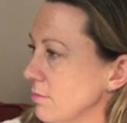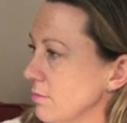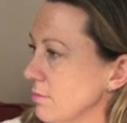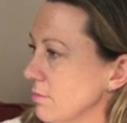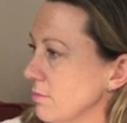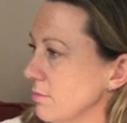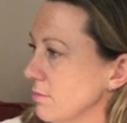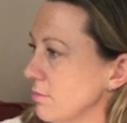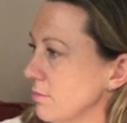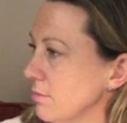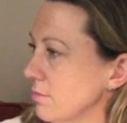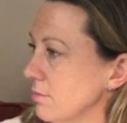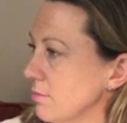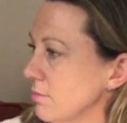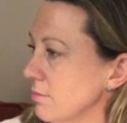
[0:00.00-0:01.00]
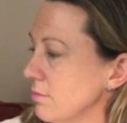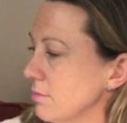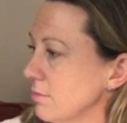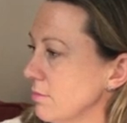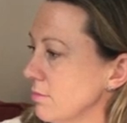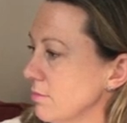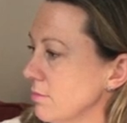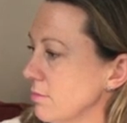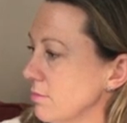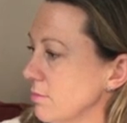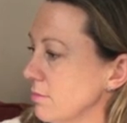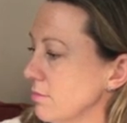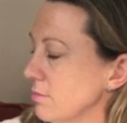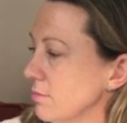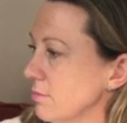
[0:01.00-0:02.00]

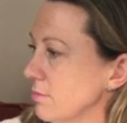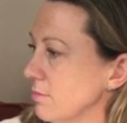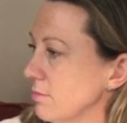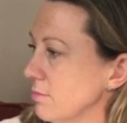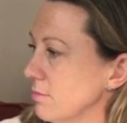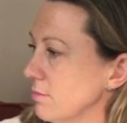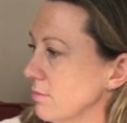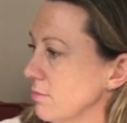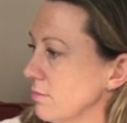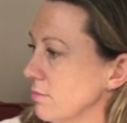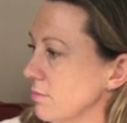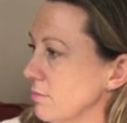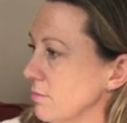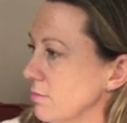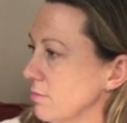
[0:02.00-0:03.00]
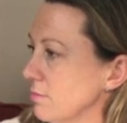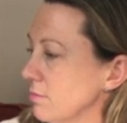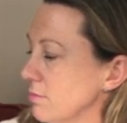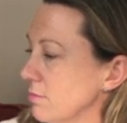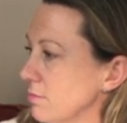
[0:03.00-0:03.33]
The person shown says nothing.